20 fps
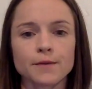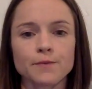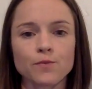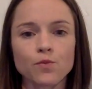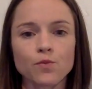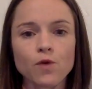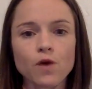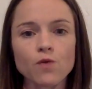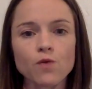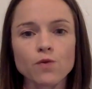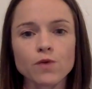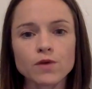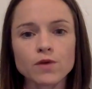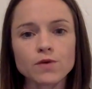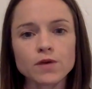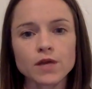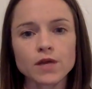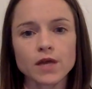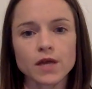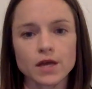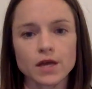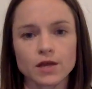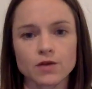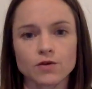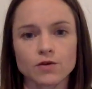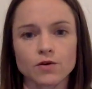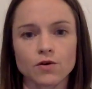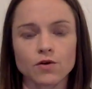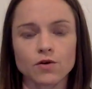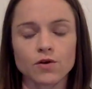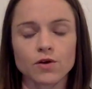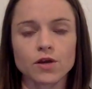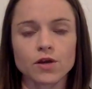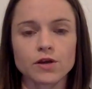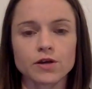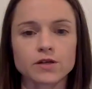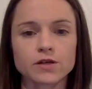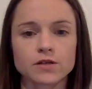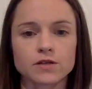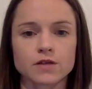What we would handle here
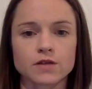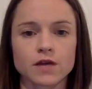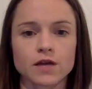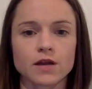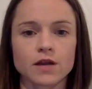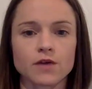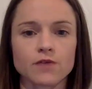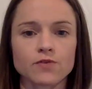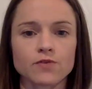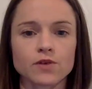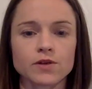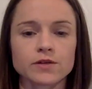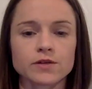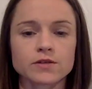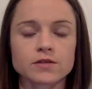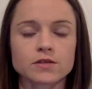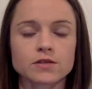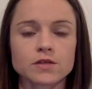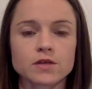at Design Everest